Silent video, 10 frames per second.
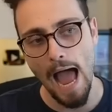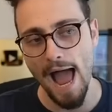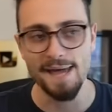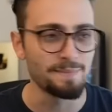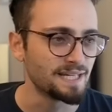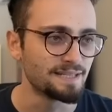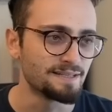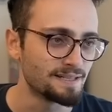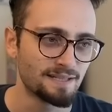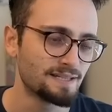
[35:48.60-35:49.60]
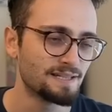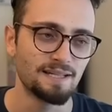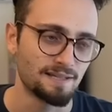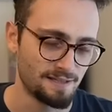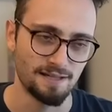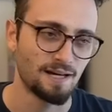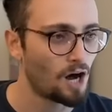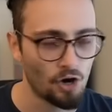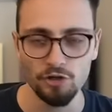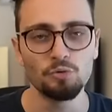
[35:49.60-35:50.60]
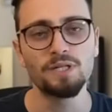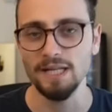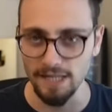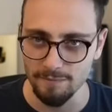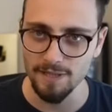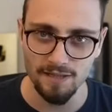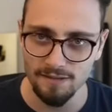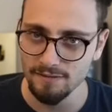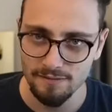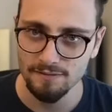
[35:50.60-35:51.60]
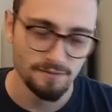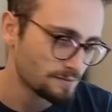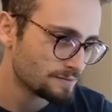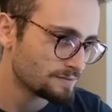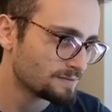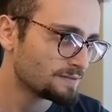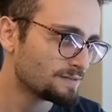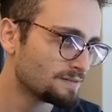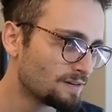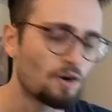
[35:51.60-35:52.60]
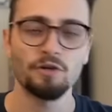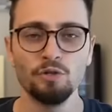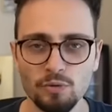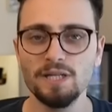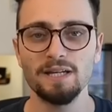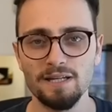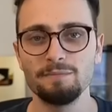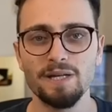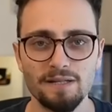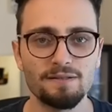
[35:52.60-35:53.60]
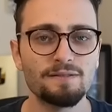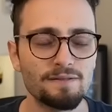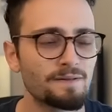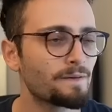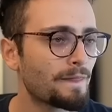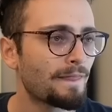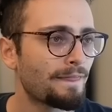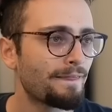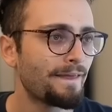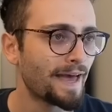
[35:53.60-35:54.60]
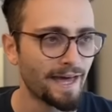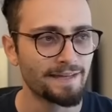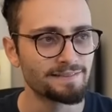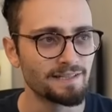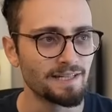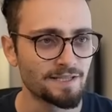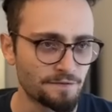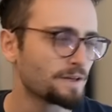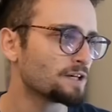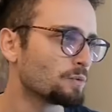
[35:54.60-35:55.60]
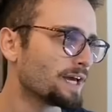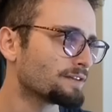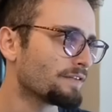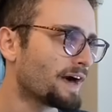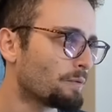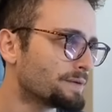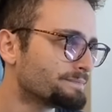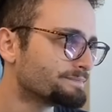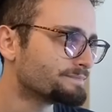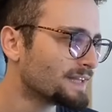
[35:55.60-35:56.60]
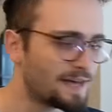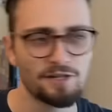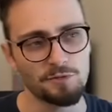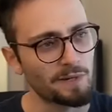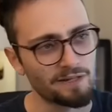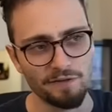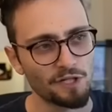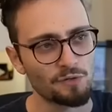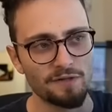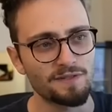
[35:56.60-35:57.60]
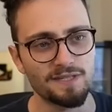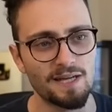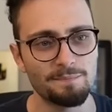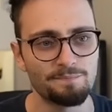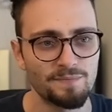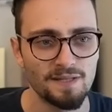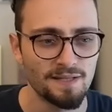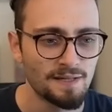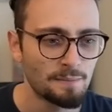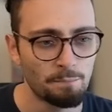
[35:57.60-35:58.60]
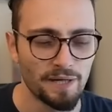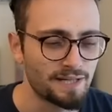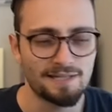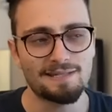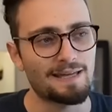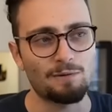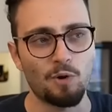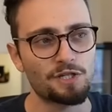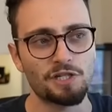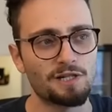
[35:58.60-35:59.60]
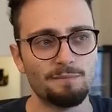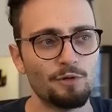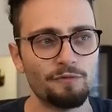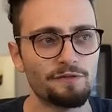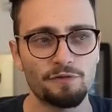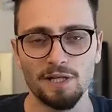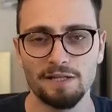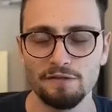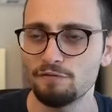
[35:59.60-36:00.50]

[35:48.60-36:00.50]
I mean, are you kidding me? Are you kidding me? And it's fitting we end on that one. Uh, there's many videos of this game, but it's like watching a movie for like the